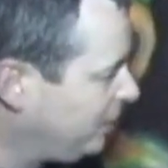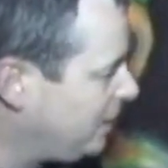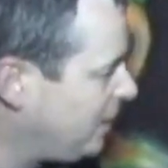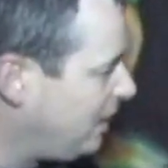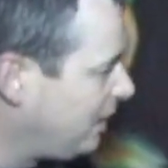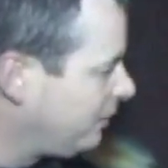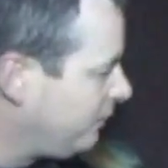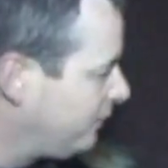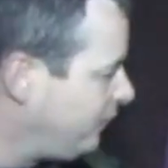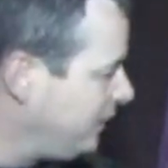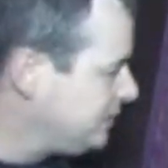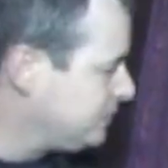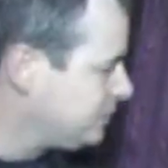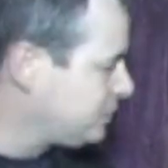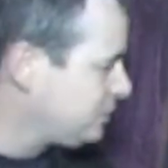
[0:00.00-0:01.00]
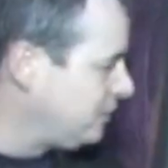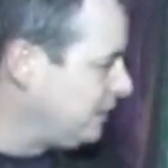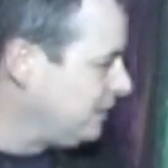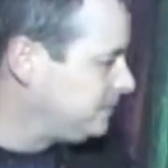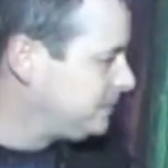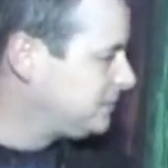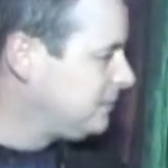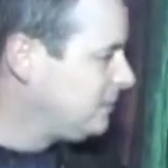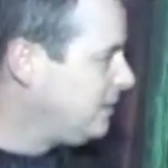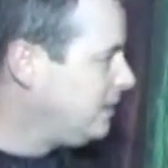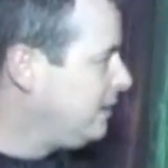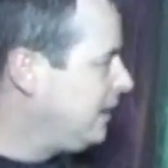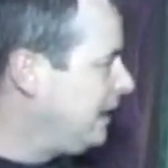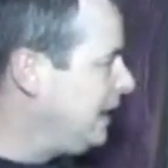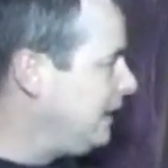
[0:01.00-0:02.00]
color freezer strips.
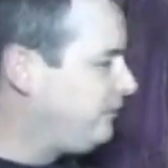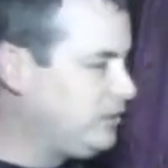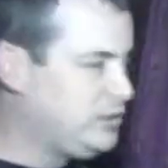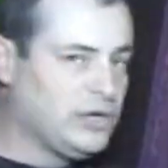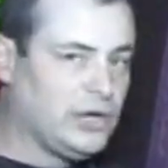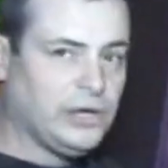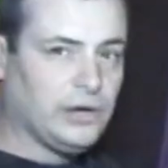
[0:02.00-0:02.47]
And if you turn your